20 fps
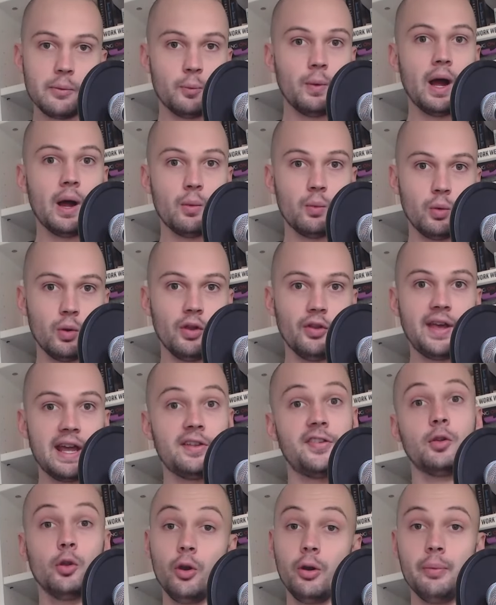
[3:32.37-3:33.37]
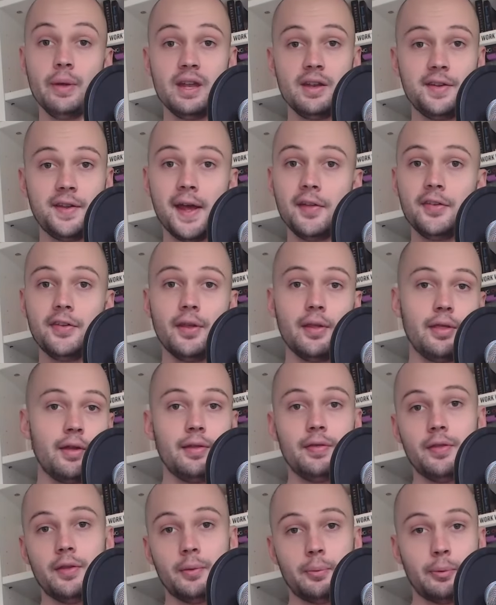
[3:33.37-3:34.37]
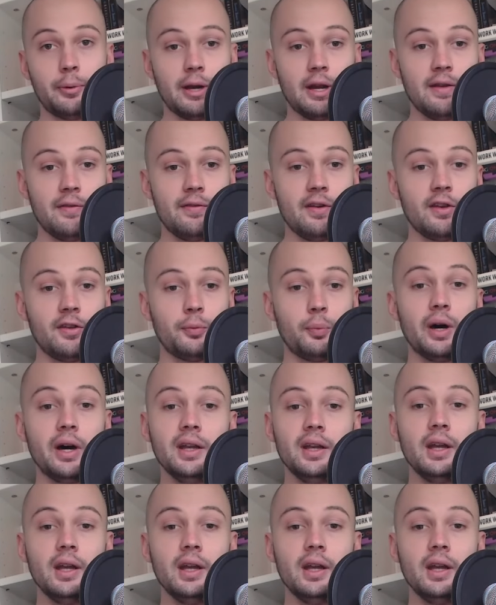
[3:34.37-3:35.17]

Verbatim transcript: I will say it's a little bit denser than the previous one,